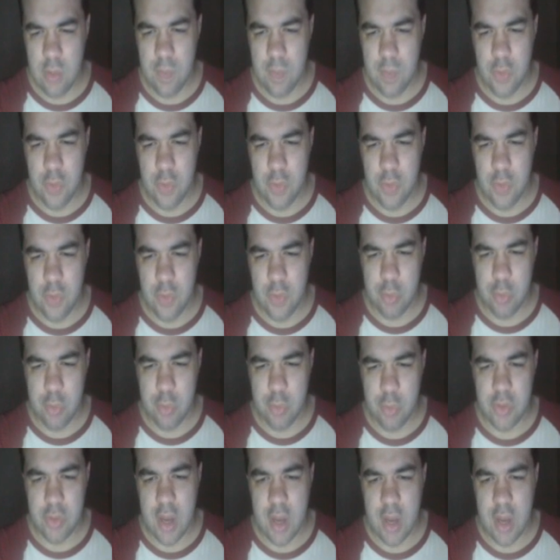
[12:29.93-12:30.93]
Ruby is now
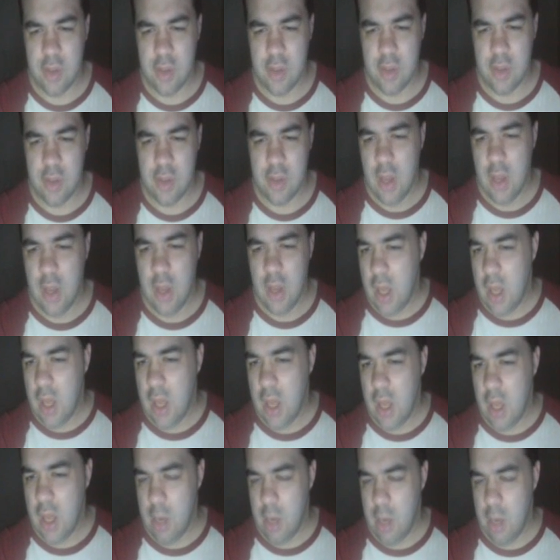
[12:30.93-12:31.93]

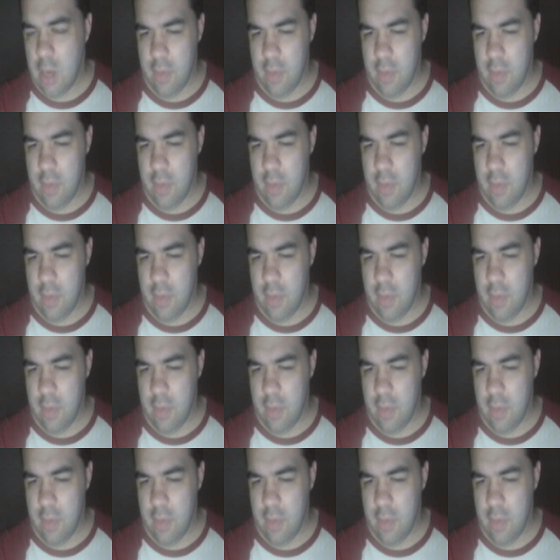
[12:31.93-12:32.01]
supersized.